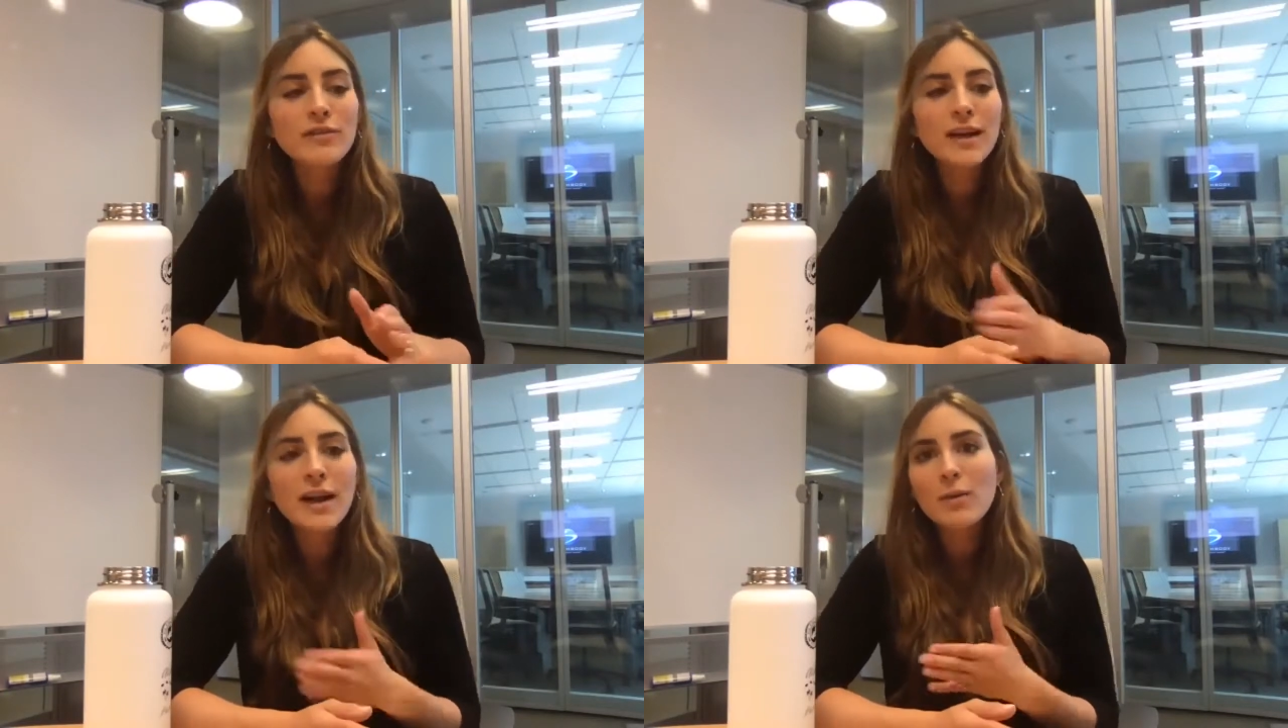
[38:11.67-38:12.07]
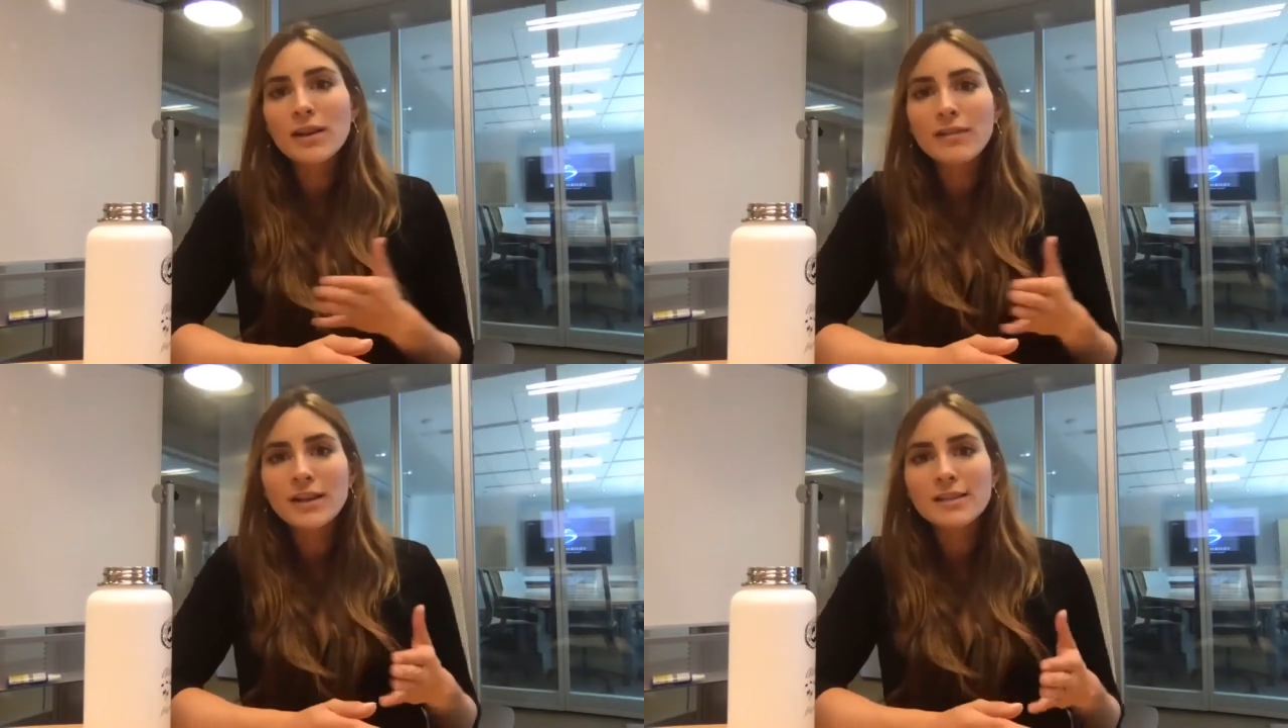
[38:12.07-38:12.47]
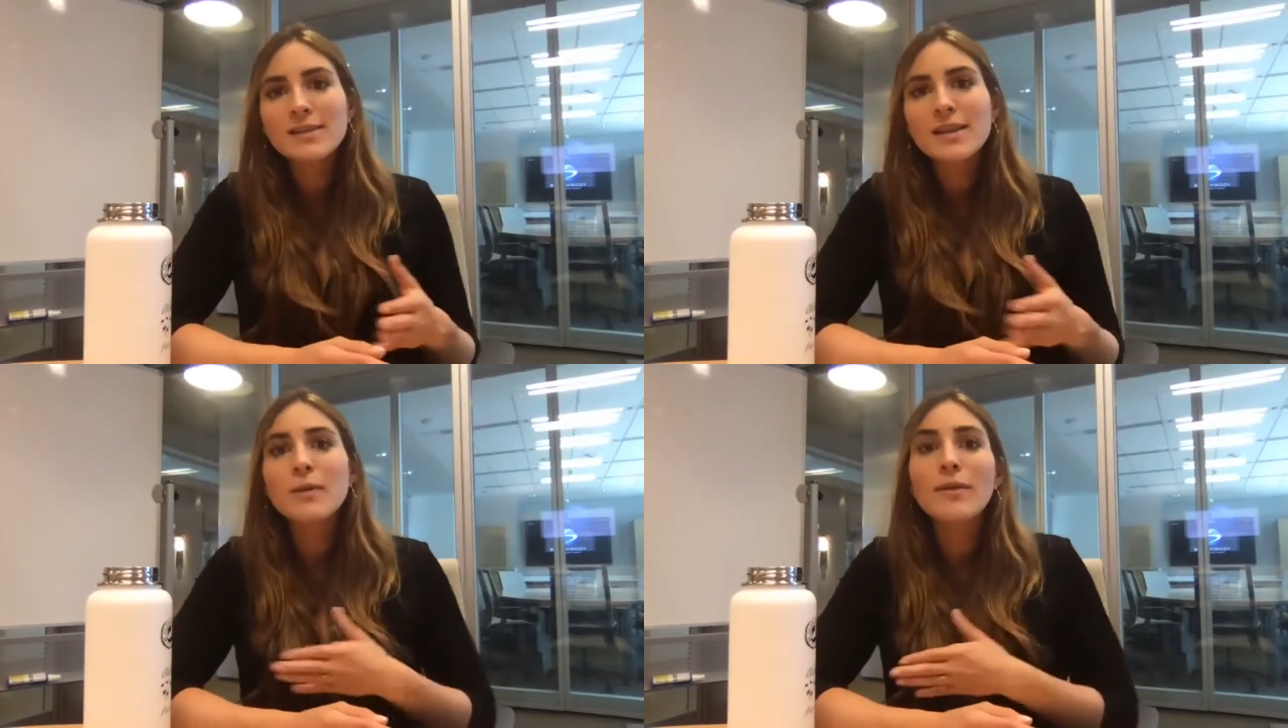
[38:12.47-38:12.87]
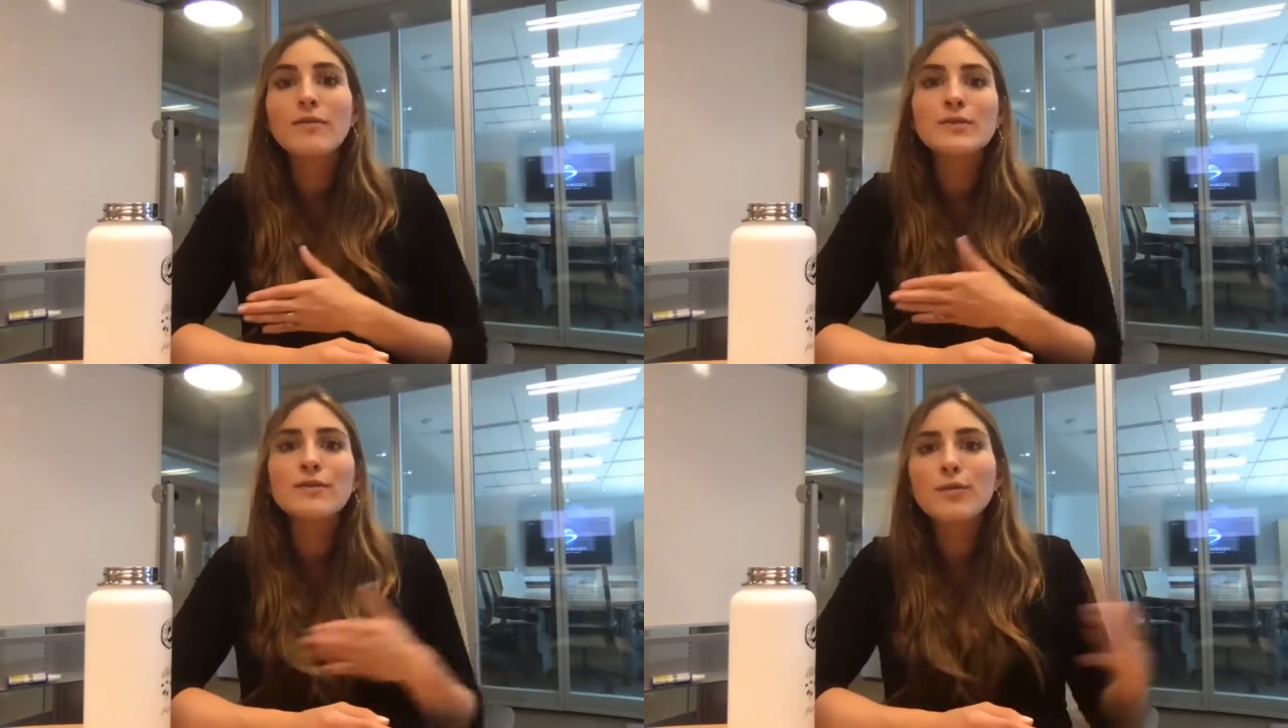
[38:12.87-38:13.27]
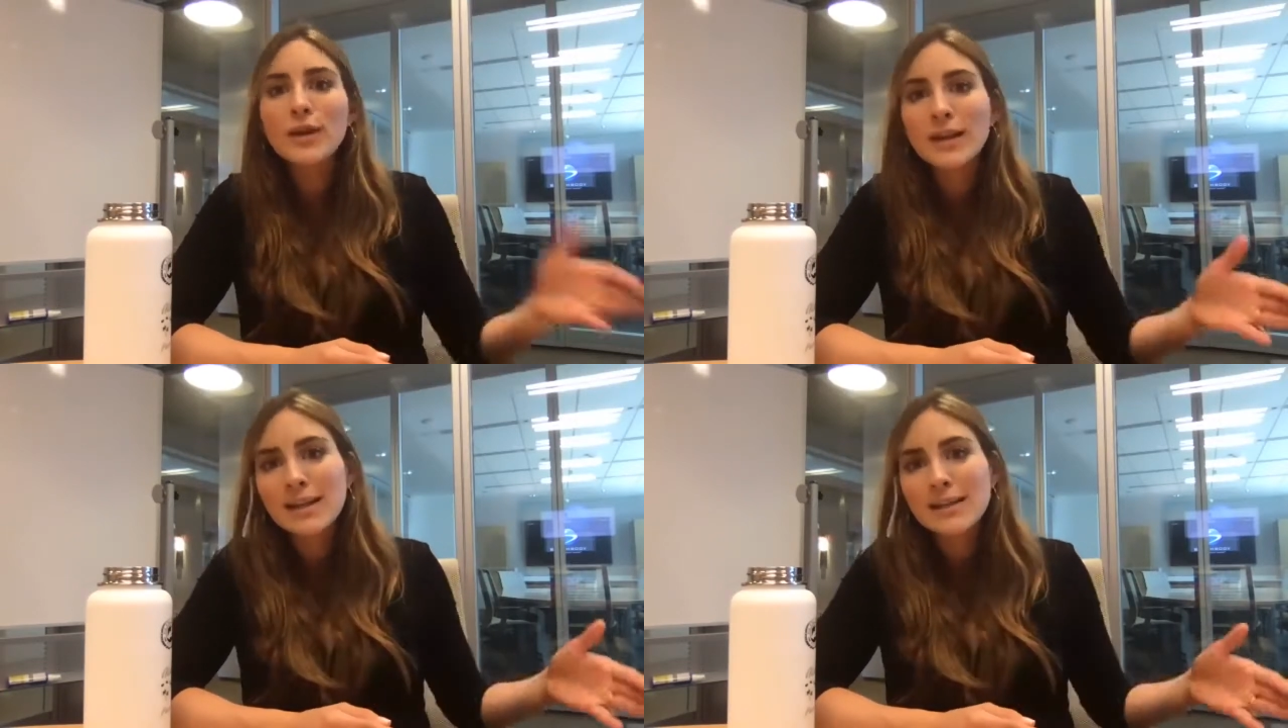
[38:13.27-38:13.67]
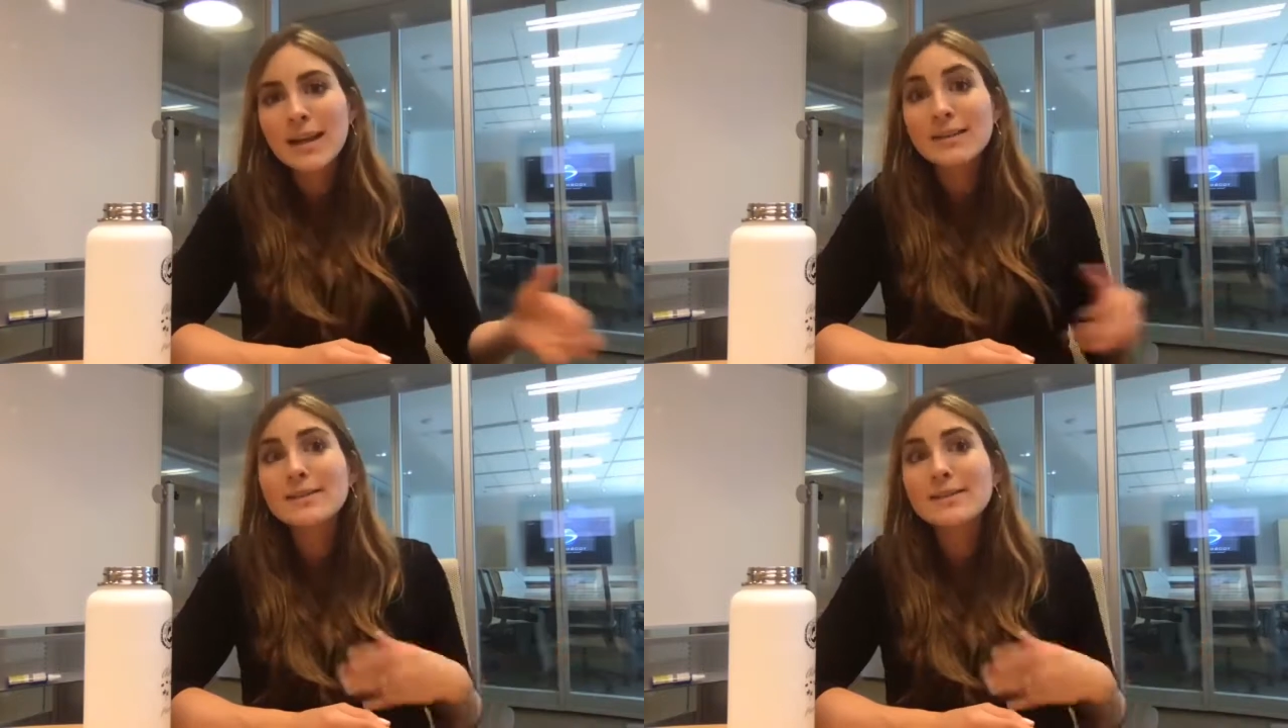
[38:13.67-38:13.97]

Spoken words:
right now we live in a society where everyone's avoiding the scale,